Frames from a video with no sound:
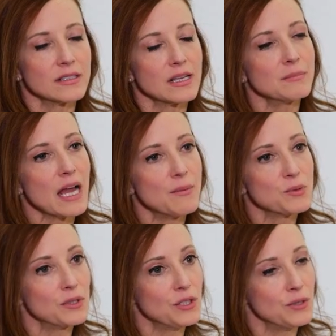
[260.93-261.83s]

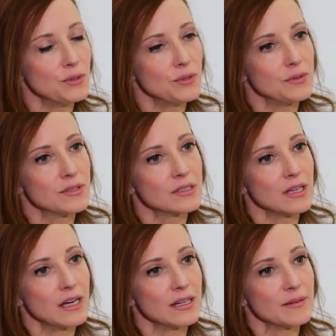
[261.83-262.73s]
Sometimes we'll use
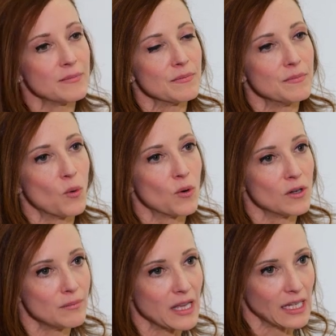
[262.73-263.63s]

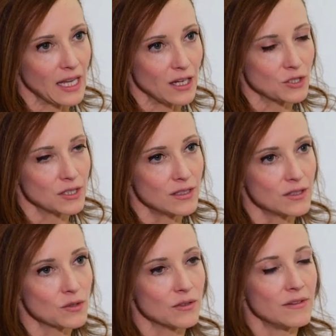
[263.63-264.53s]
oral
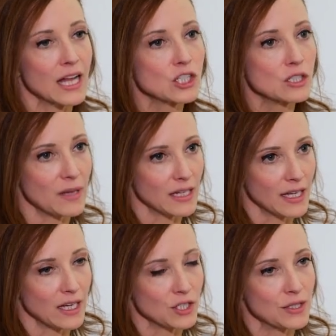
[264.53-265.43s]
medications or vaginal
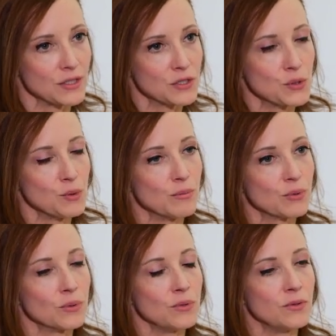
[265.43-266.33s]
medications to
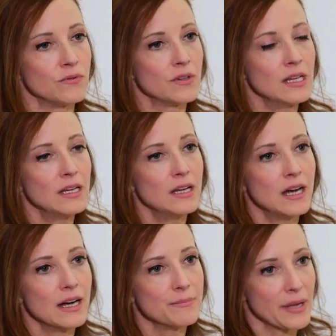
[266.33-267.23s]
improve
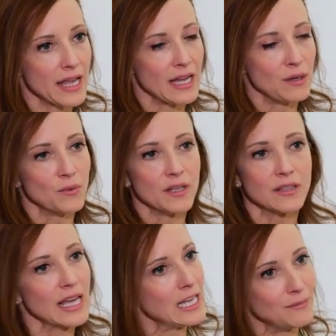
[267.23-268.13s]
pain
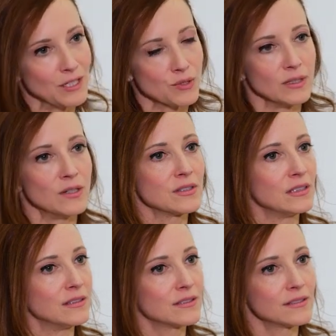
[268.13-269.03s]
with
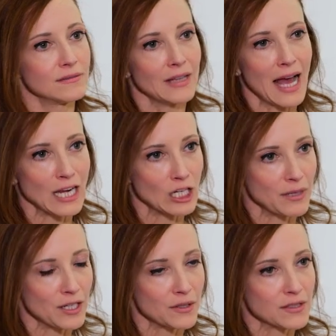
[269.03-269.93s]
endometriosis,
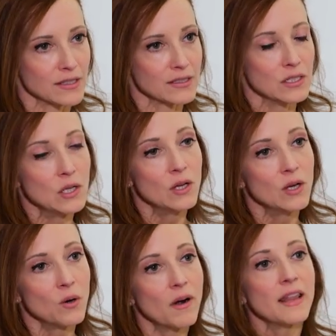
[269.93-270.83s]
adenomyosis.
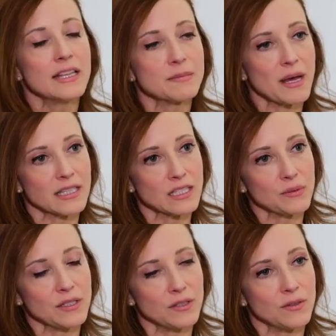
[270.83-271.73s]
One of these medicines
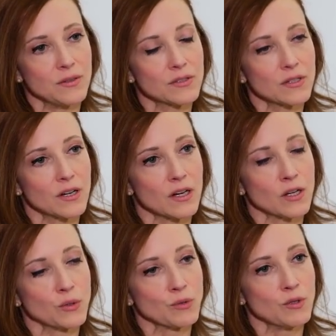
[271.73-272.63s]
we use are
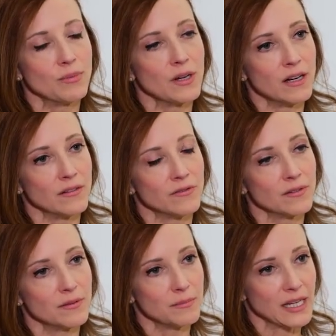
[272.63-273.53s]
a group of
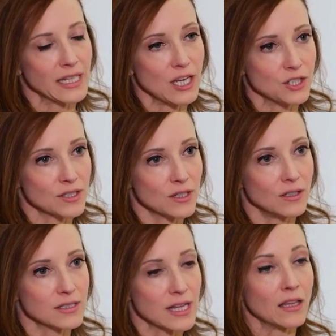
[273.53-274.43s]
medications
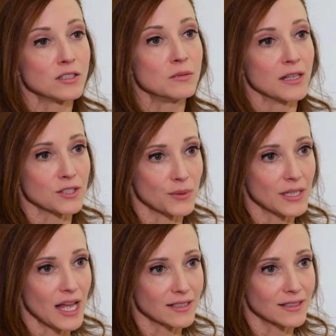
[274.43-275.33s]
called skeletal muscle
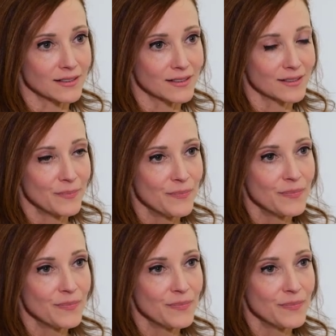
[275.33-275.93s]
relaxants.